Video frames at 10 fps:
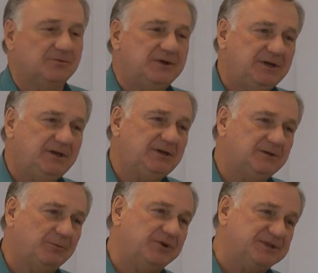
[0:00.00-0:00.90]
So we need
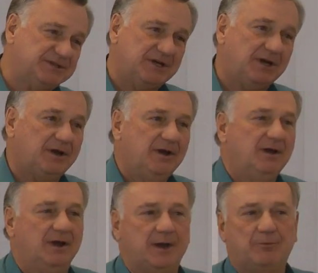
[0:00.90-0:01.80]
to present
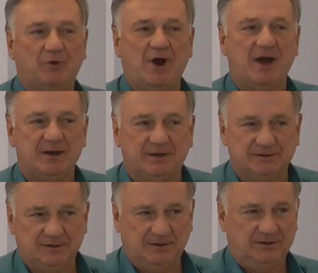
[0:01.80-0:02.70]
a
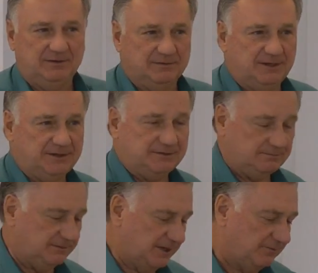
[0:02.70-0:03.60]
product that
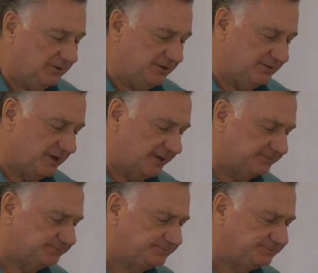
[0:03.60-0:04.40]
will do that.